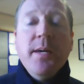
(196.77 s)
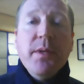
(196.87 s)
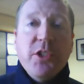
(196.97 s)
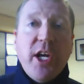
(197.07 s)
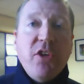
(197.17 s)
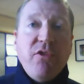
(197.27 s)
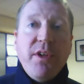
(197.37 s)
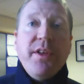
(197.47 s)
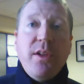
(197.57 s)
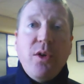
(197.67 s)
but
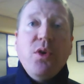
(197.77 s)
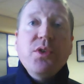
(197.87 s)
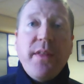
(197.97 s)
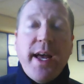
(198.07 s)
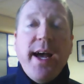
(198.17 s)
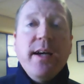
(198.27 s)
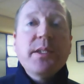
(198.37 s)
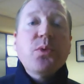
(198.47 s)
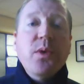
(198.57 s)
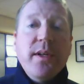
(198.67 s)
generally the laws are there
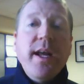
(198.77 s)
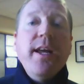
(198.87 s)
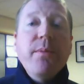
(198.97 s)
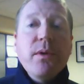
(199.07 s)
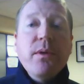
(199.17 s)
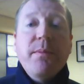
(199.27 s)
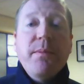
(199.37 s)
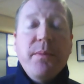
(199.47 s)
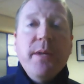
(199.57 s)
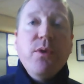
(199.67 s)
to enable
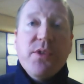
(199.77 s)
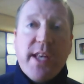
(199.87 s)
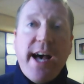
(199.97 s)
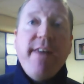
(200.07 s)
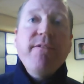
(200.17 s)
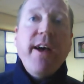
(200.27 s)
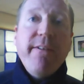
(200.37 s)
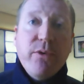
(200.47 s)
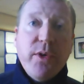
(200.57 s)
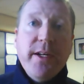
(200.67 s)
people to have
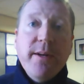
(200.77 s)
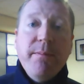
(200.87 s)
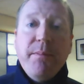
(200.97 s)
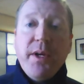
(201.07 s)
that freedom,